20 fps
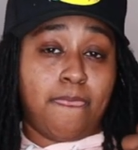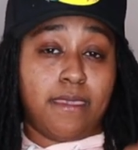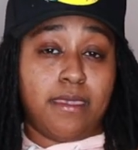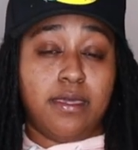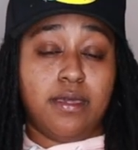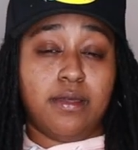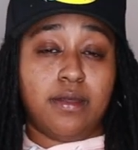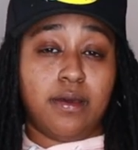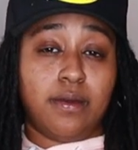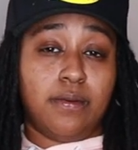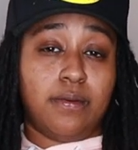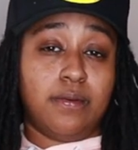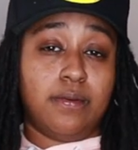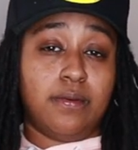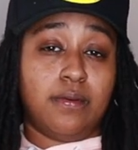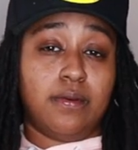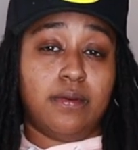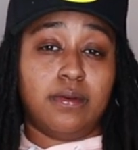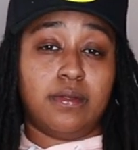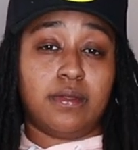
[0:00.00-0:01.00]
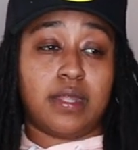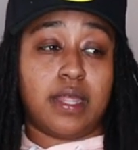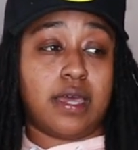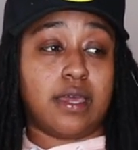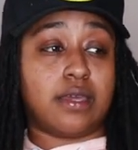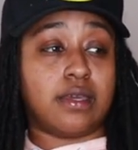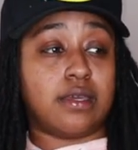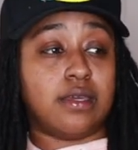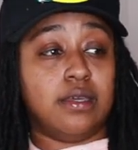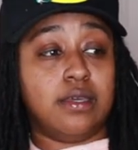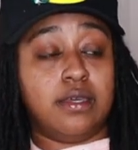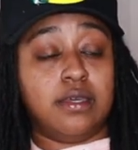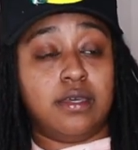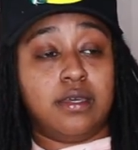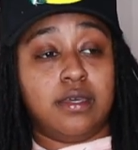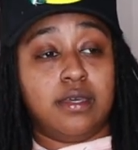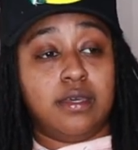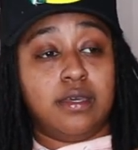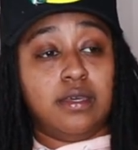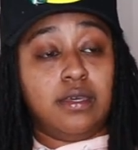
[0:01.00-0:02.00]
You know? Like
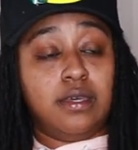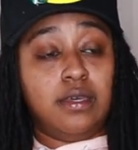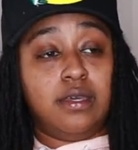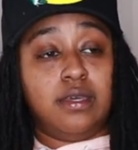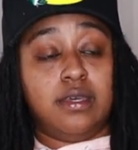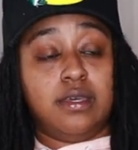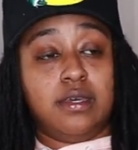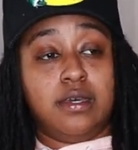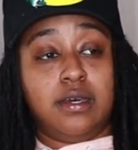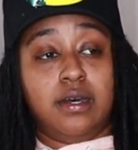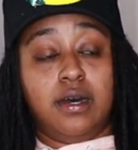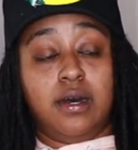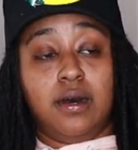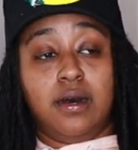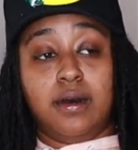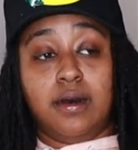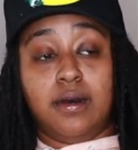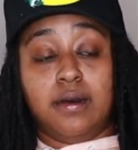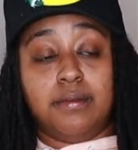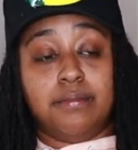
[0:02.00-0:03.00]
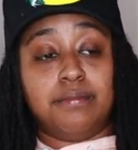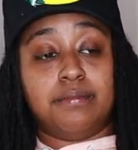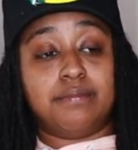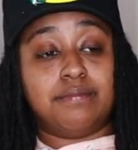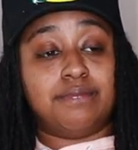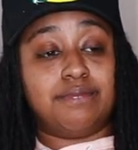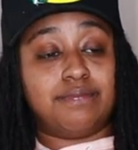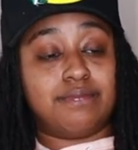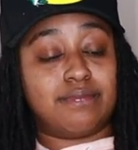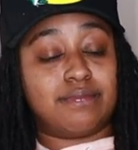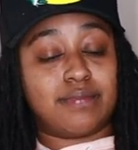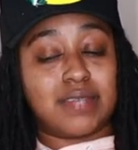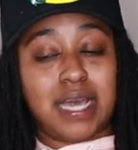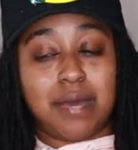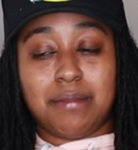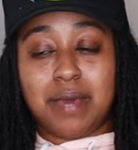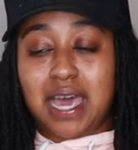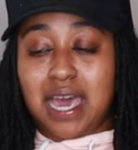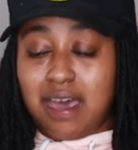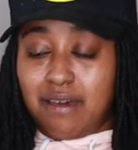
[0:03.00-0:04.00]
um
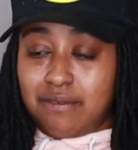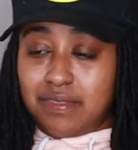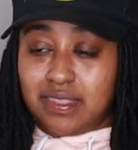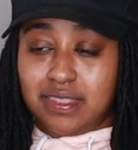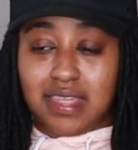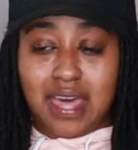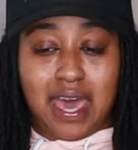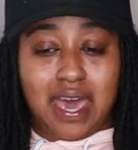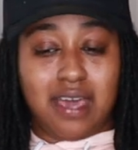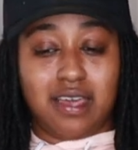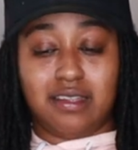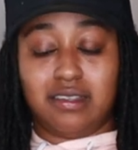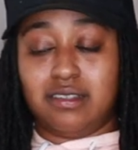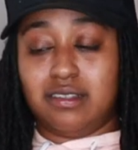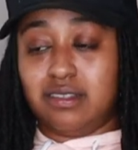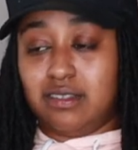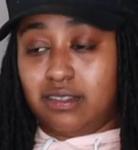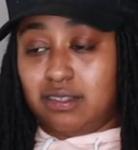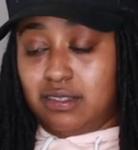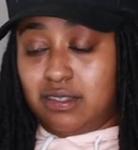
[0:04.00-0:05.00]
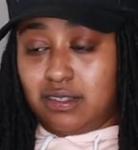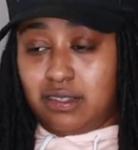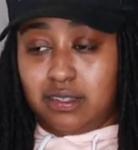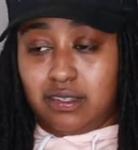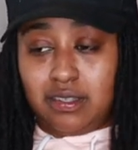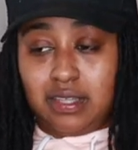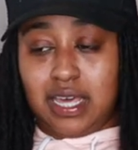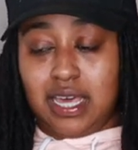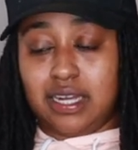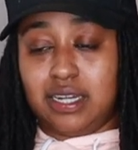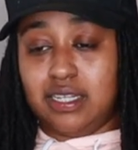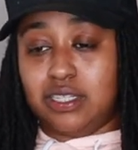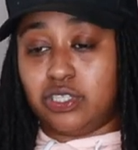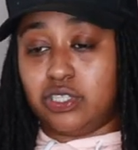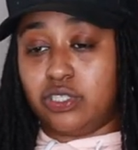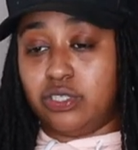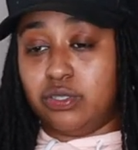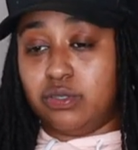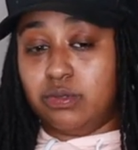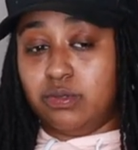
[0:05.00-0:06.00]
I'm having that that
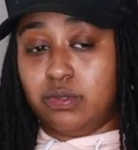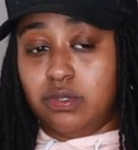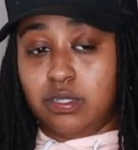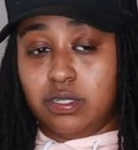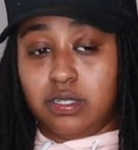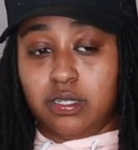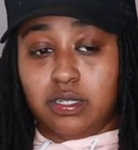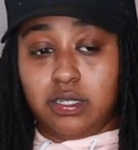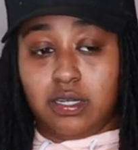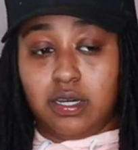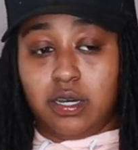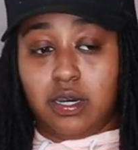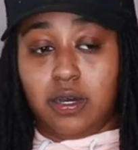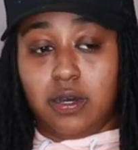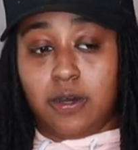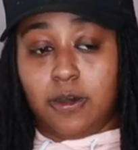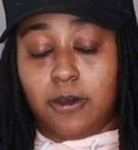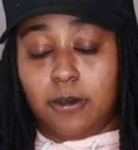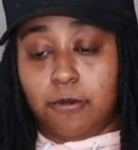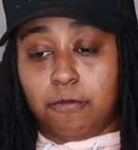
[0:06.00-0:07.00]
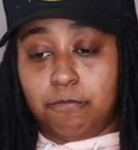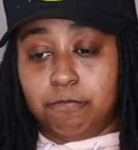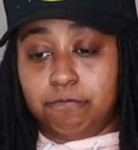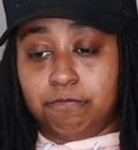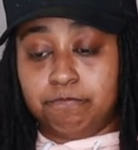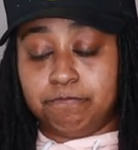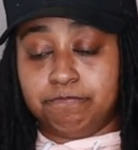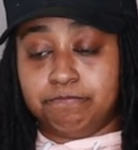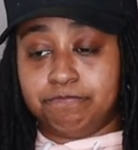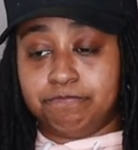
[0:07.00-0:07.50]
issue. Um